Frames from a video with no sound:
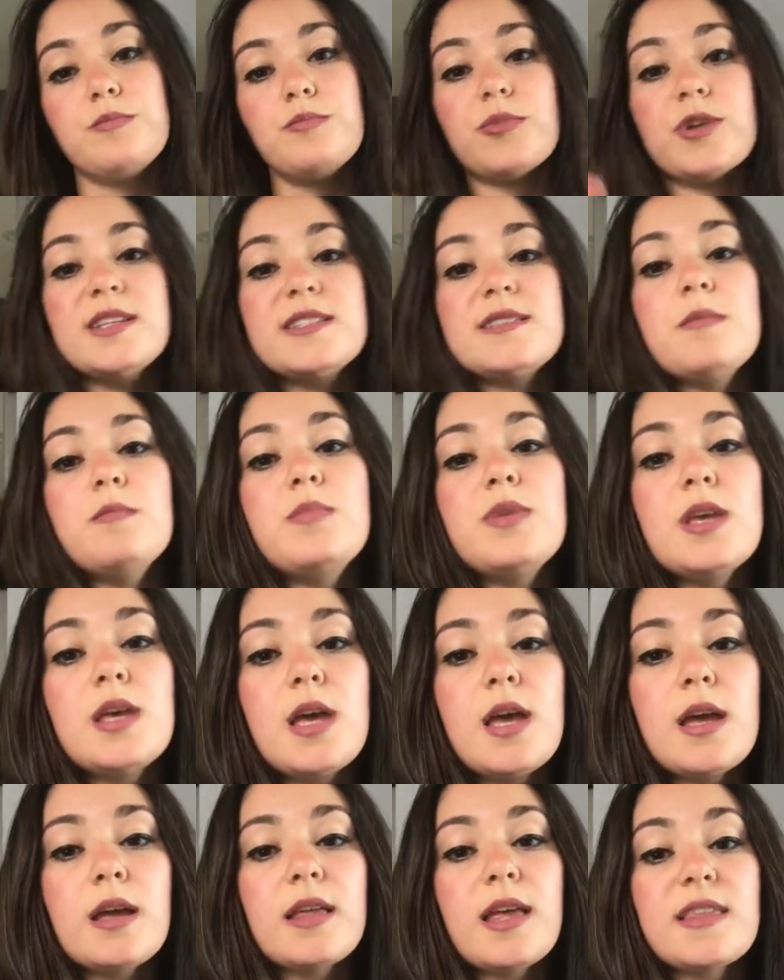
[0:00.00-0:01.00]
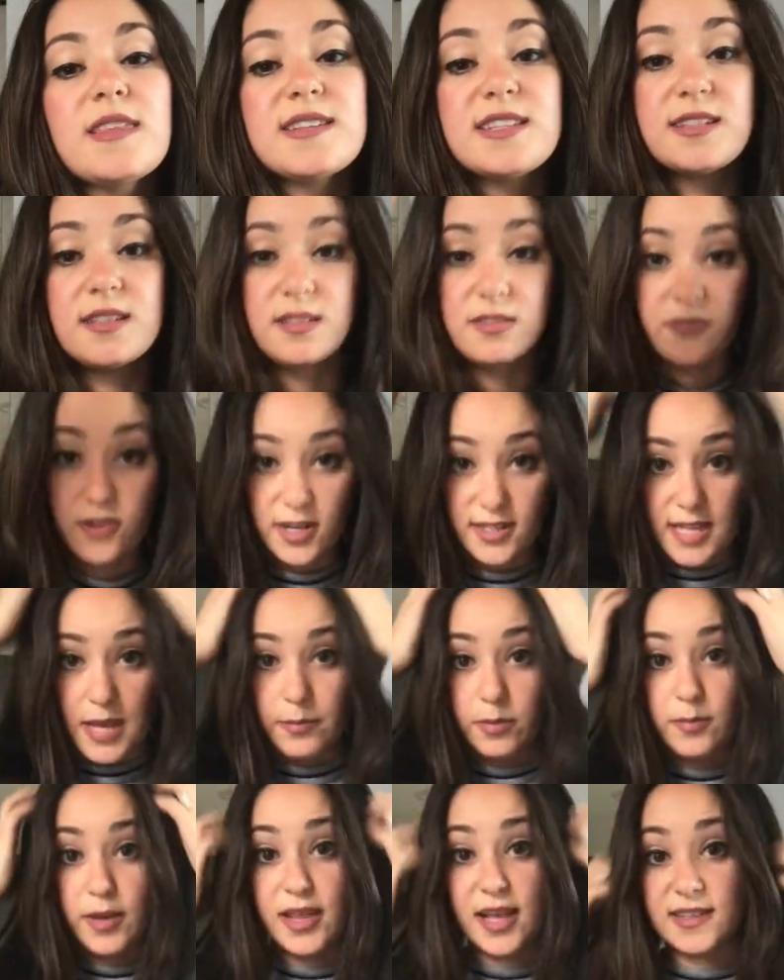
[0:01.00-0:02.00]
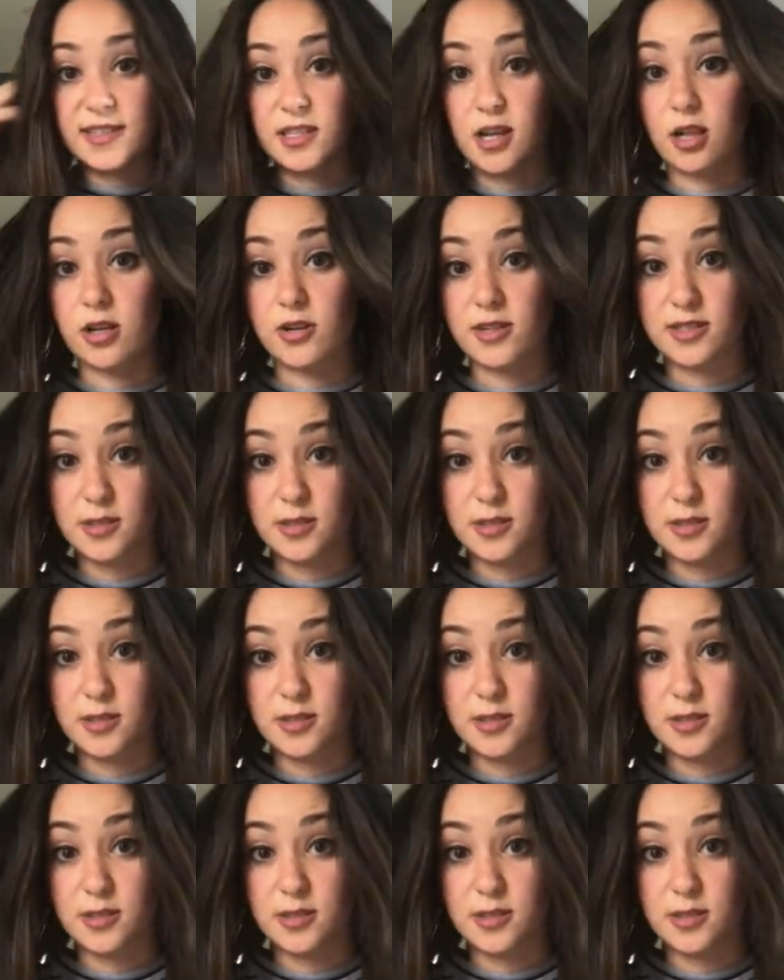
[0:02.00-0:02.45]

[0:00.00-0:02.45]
Reason being, like this is, for example, my Lexicolor.